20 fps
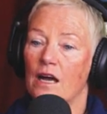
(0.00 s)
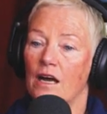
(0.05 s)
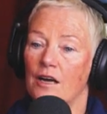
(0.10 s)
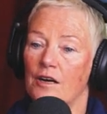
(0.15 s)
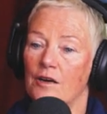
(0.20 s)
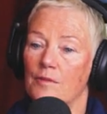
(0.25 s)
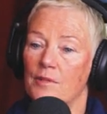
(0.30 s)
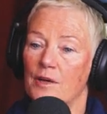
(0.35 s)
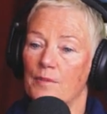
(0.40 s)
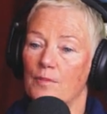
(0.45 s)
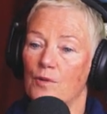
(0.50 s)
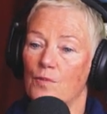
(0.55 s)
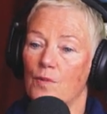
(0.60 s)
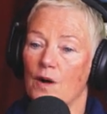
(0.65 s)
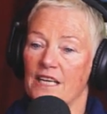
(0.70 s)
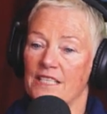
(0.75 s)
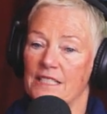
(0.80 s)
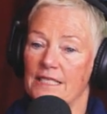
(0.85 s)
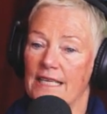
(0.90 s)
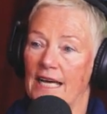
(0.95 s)
I remember
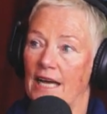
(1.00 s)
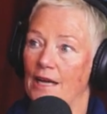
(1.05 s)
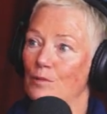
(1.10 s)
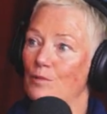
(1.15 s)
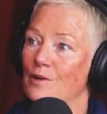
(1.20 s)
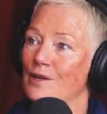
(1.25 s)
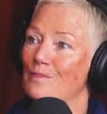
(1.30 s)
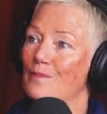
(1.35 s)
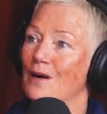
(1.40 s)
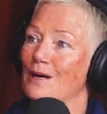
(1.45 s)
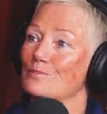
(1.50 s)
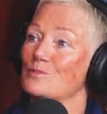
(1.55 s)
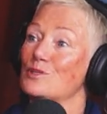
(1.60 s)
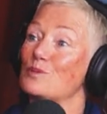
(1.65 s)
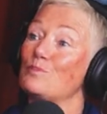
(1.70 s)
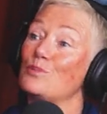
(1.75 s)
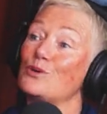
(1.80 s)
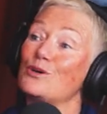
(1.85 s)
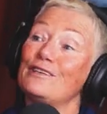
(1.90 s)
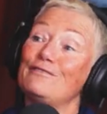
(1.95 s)
one day when
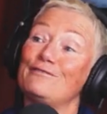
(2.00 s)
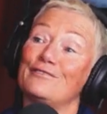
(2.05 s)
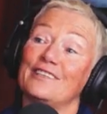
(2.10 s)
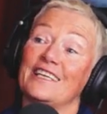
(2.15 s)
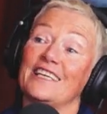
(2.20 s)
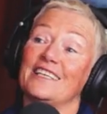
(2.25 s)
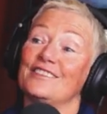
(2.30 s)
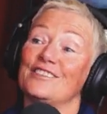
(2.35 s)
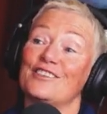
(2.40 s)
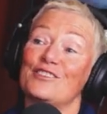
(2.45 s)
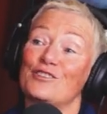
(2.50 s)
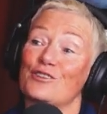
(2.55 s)
mum's boyfriend